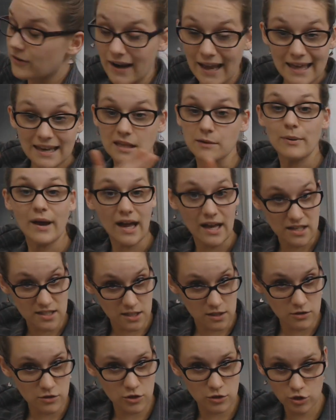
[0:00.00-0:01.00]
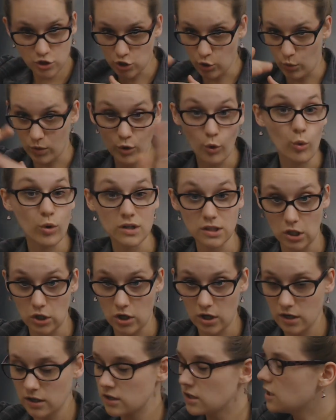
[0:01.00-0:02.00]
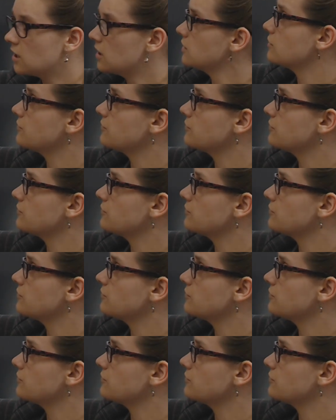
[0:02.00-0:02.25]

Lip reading: for any passage, short or long,